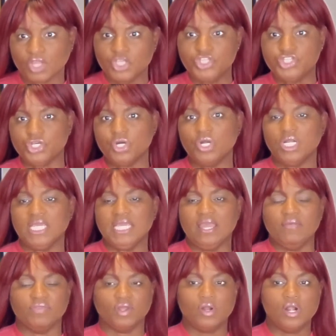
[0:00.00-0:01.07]
journey
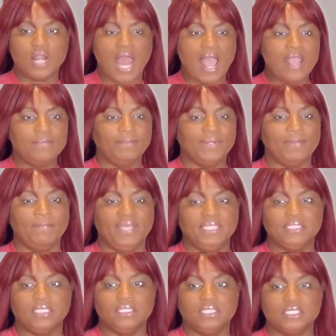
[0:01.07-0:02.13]
and they're not
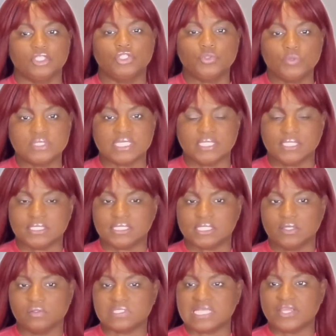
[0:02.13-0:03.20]
implementing the tools and the
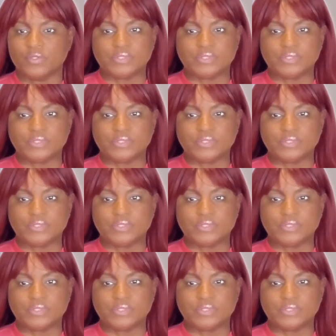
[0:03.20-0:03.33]
skills that you